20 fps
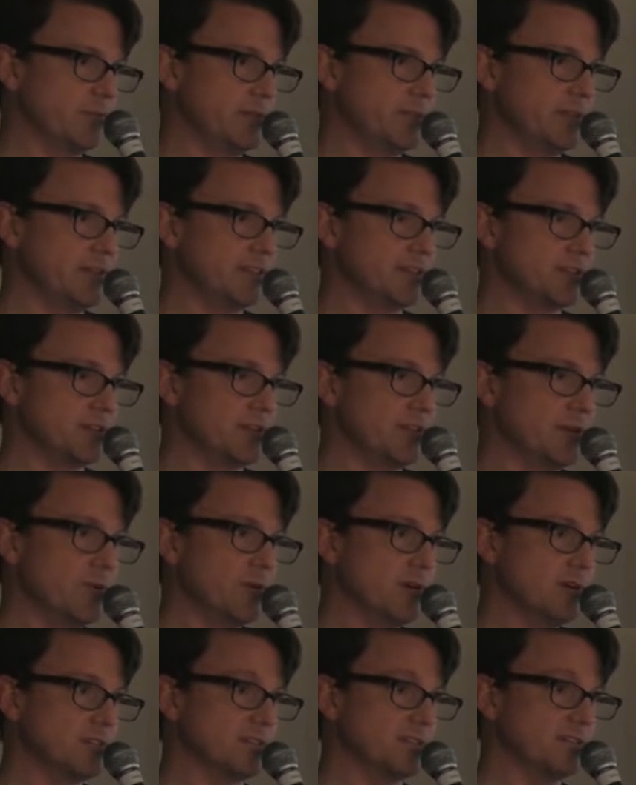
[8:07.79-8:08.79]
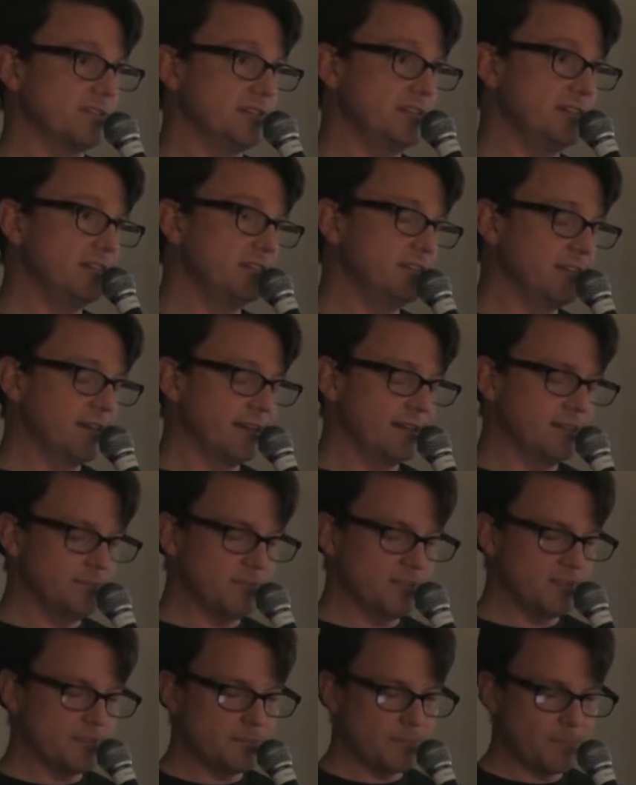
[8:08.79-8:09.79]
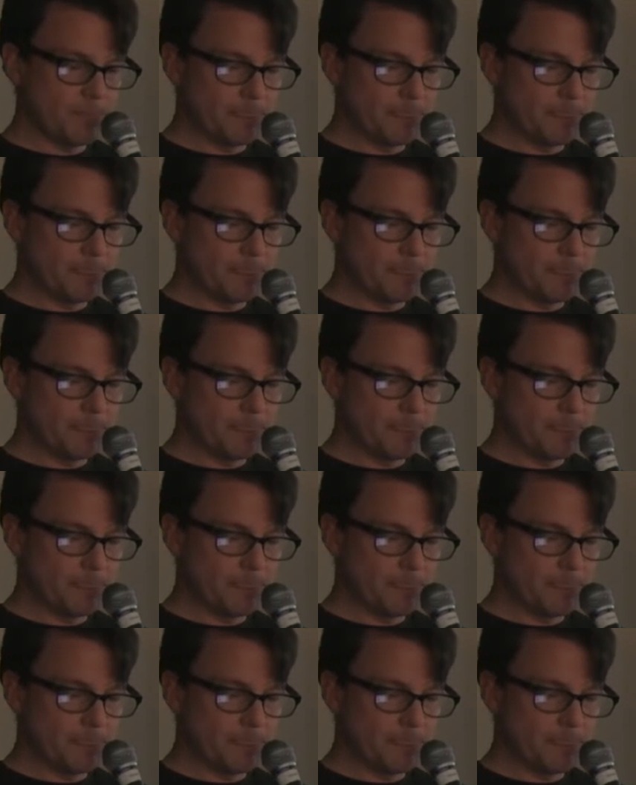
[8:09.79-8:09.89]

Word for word: the bitmessage network to see the items.